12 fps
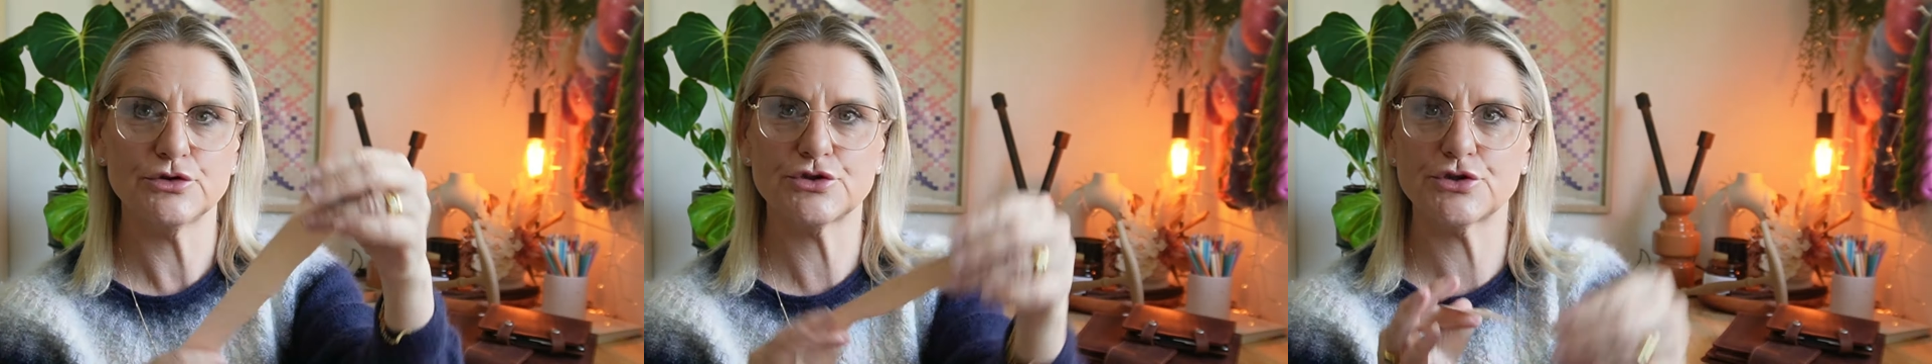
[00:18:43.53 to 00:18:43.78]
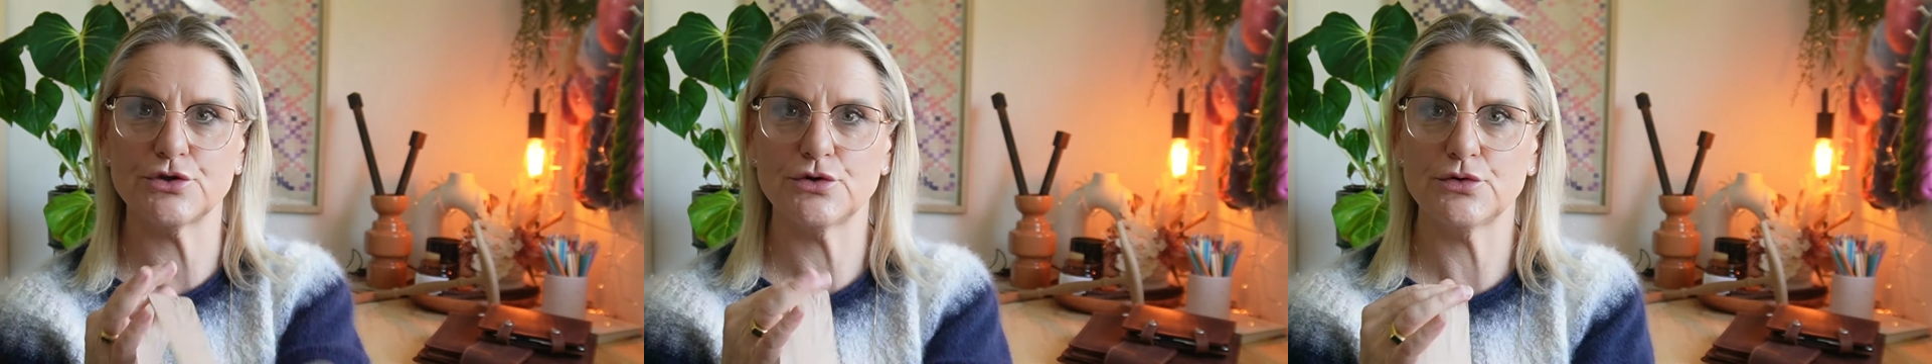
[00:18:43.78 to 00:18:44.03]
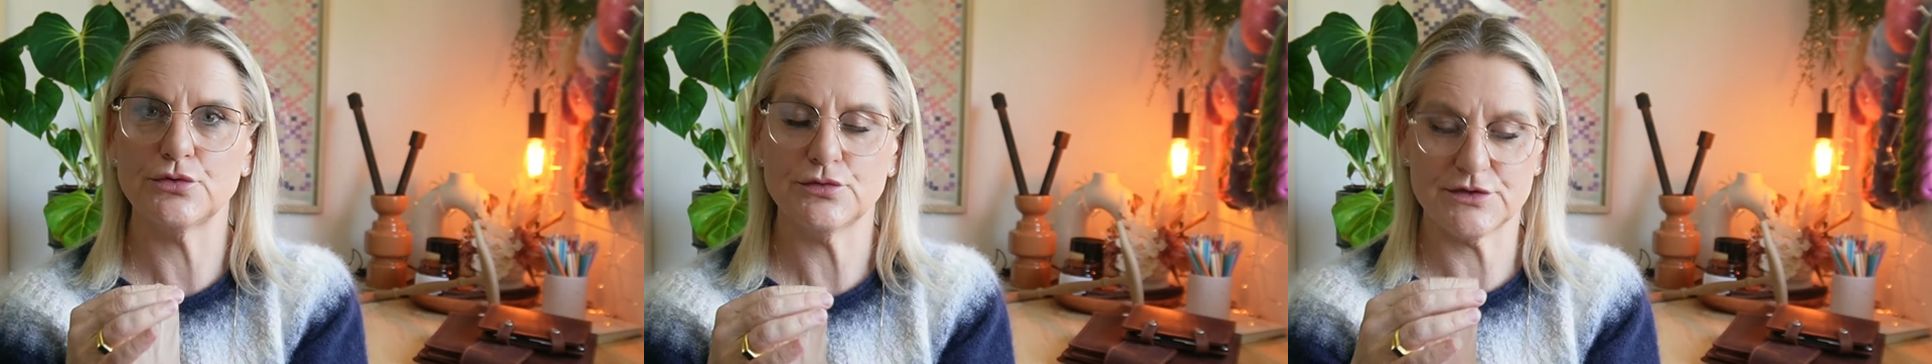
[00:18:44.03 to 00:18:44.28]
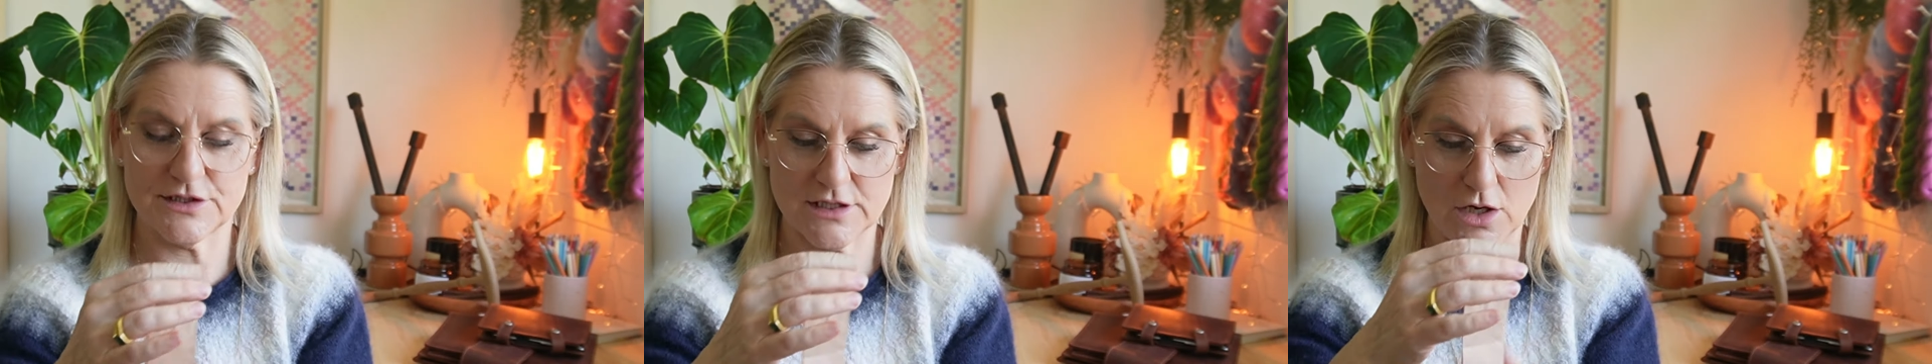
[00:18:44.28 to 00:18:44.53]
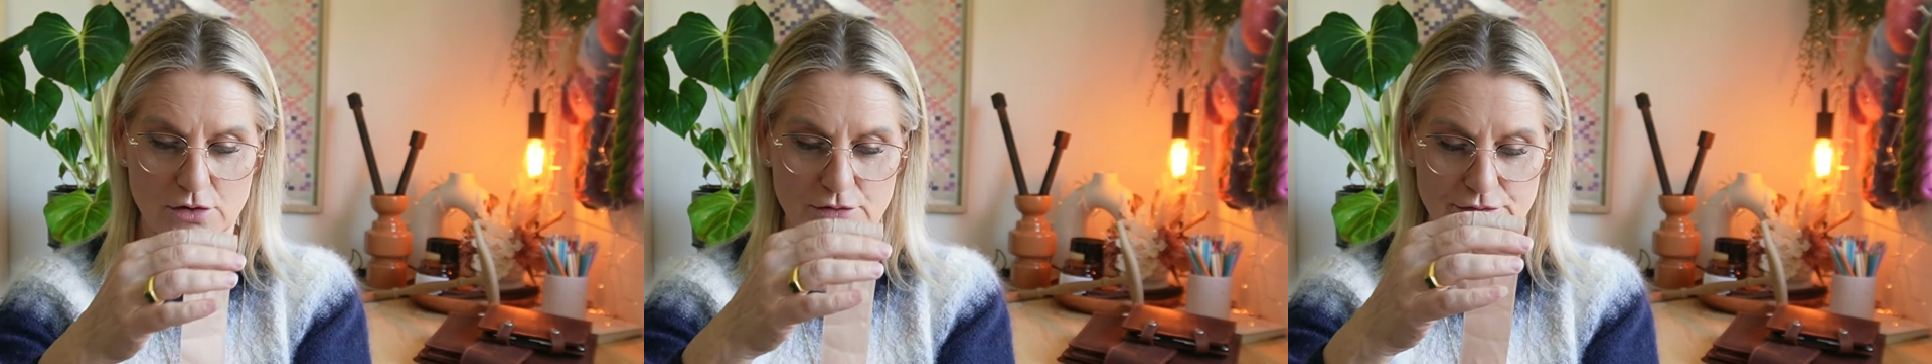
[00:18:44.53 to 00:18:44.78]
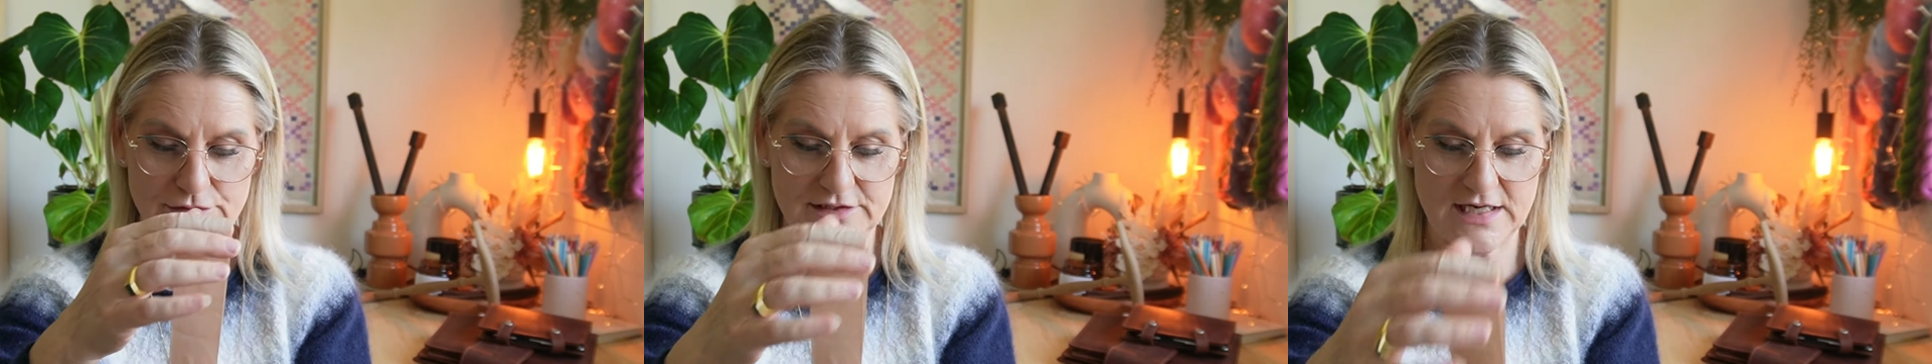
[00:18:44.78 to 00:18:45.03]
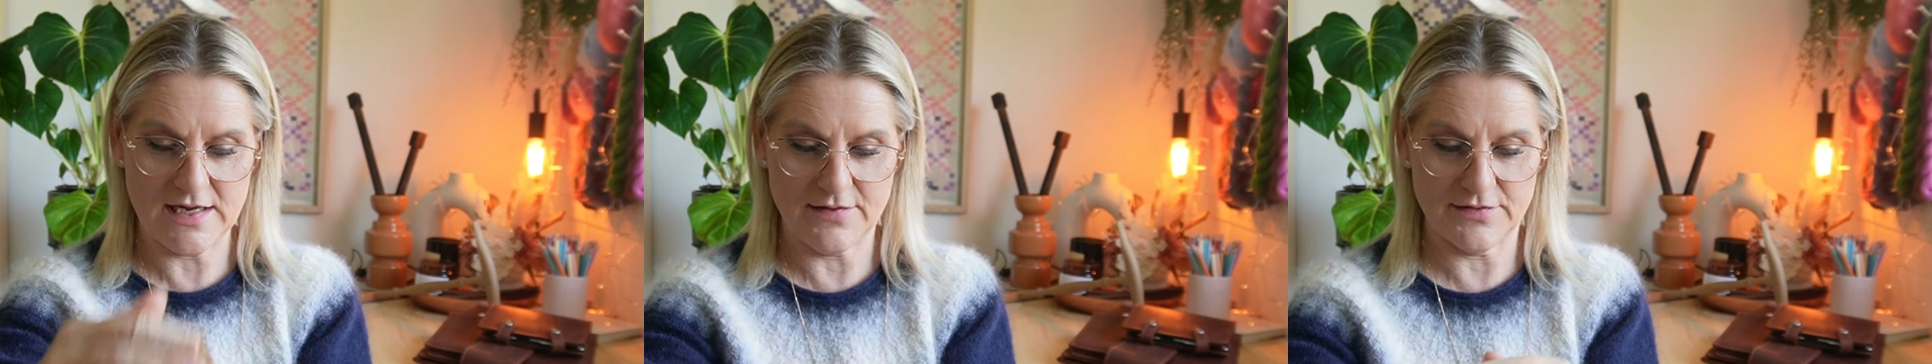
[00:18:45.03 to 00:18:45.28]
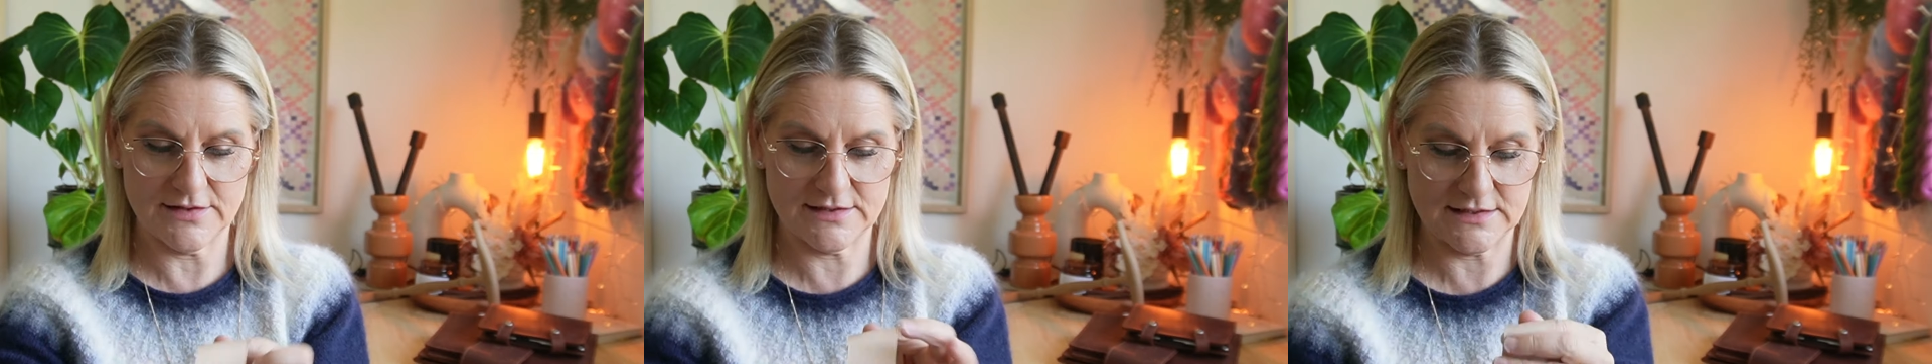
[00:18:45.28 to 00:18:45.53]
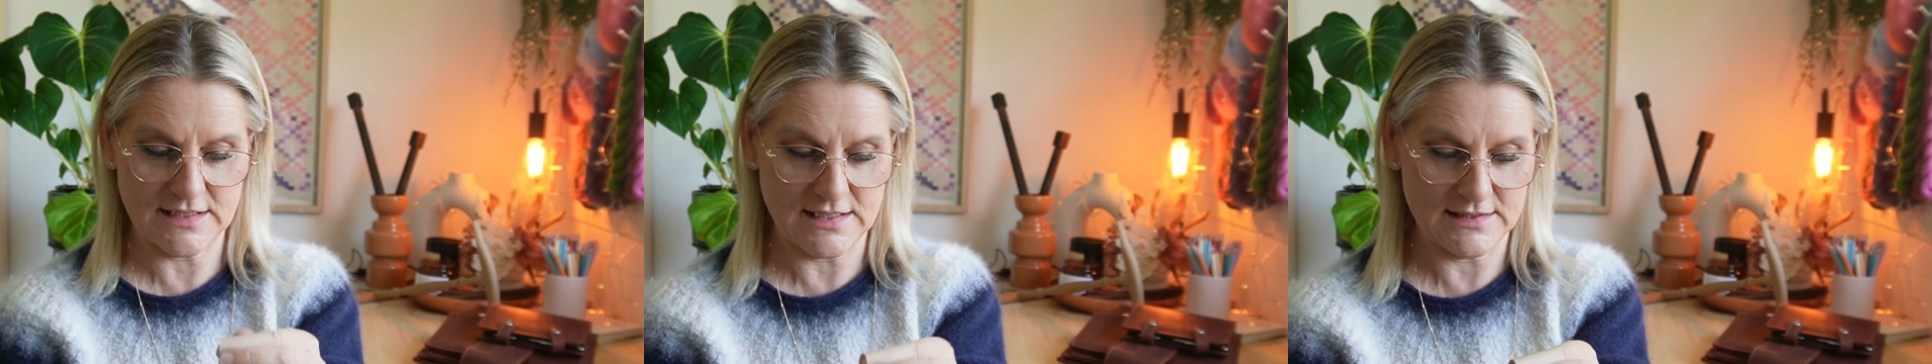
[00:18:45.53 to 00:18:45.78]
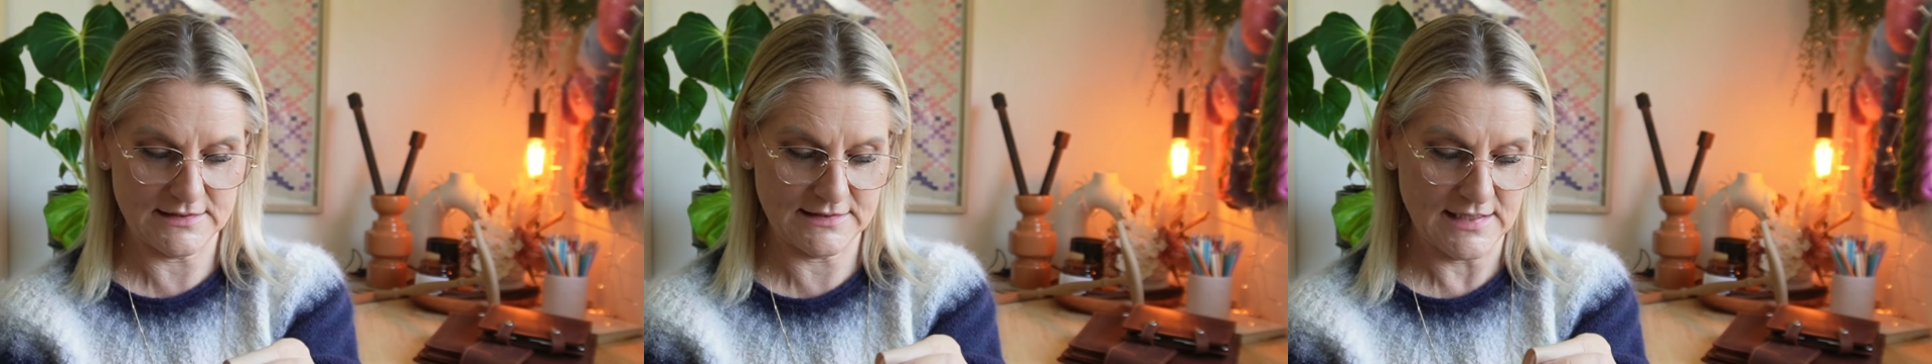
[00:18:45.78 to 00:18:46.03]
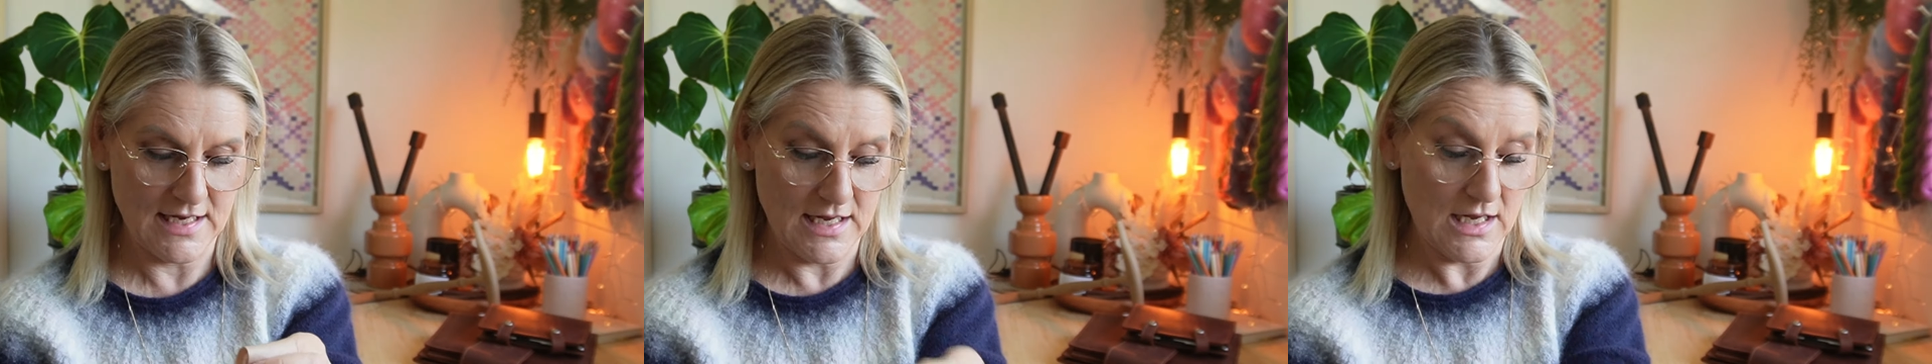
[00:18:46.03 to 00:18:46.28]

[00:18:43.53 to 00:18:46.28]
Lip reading: to sew down the steeks.